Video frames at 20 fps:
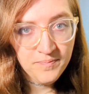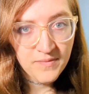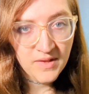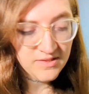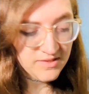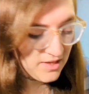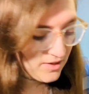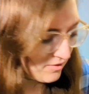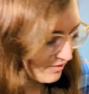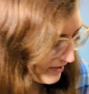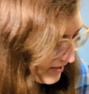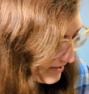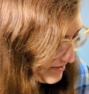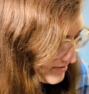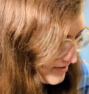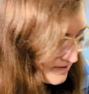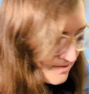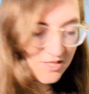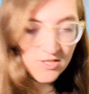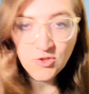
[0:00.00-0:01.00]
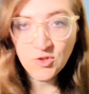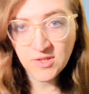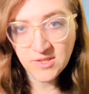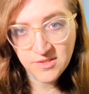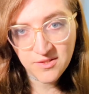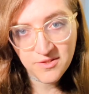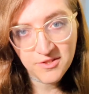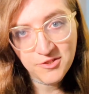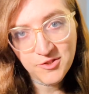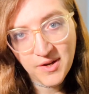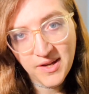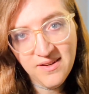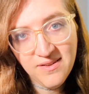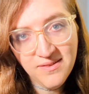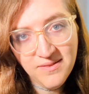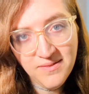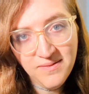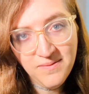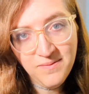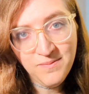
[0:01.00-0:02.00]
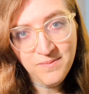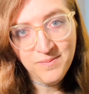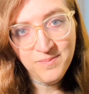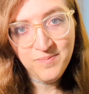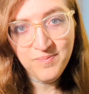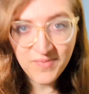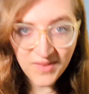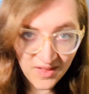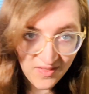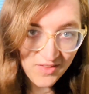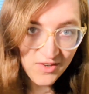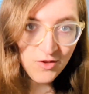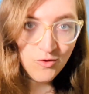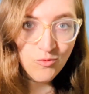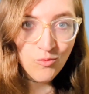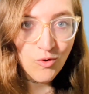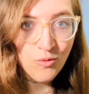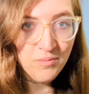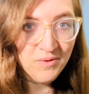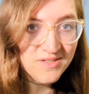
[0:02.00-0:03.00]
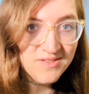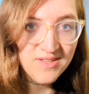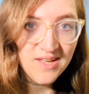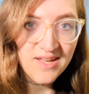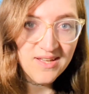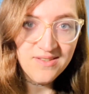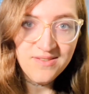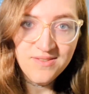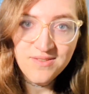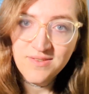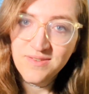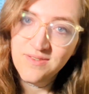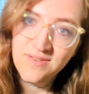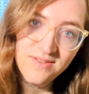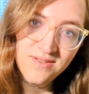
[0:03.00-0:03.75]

And I say, okay, sounds like Tricks of the Trade. And then you roll plus dex.